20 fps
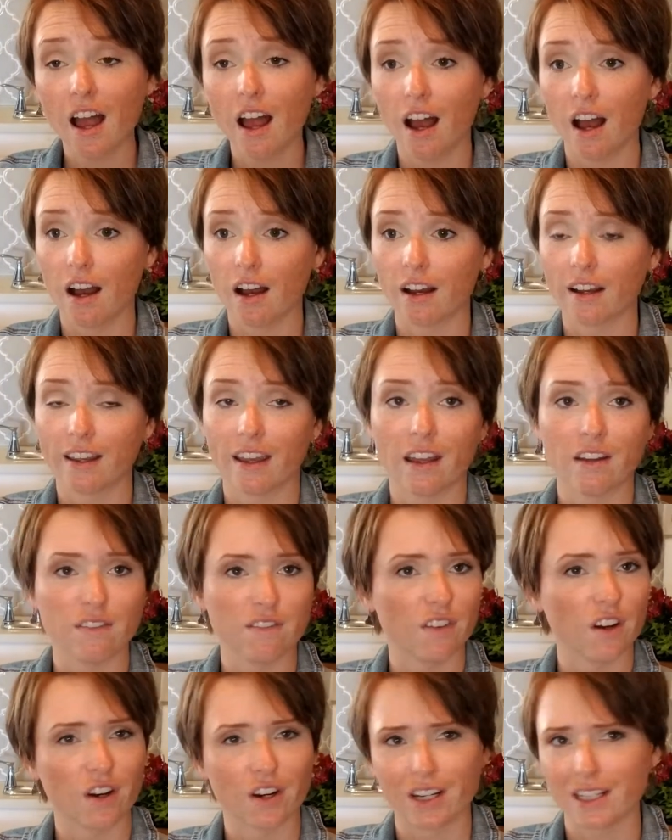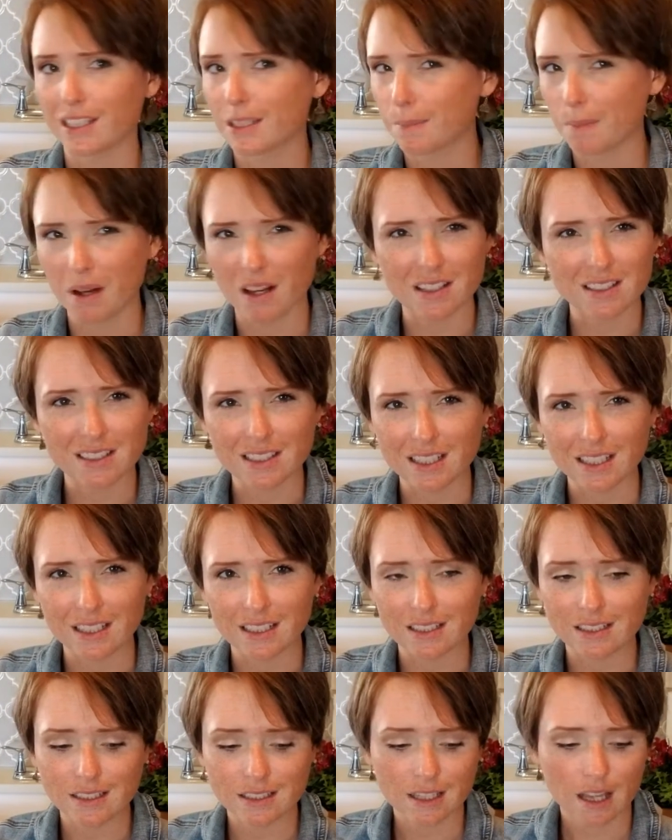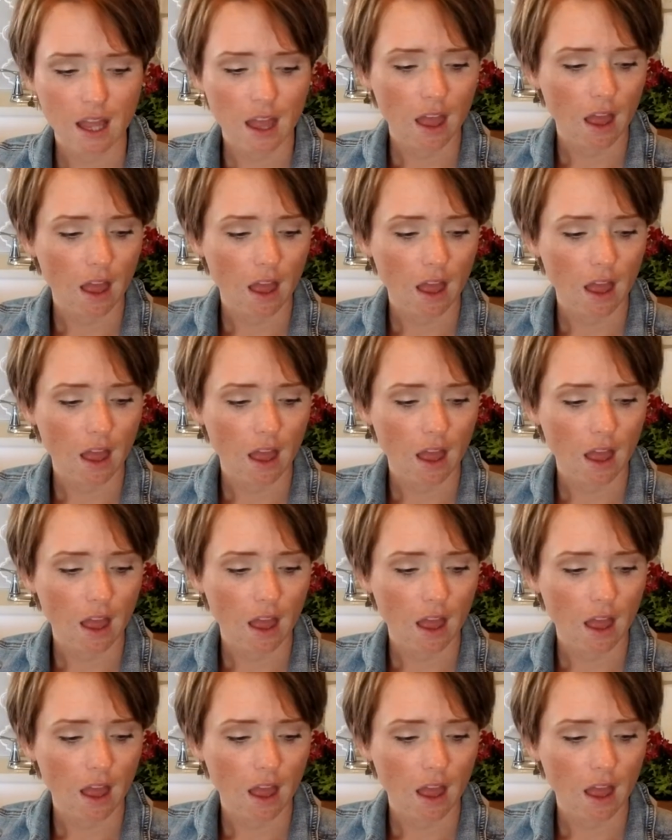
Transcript: Again, very small seeds.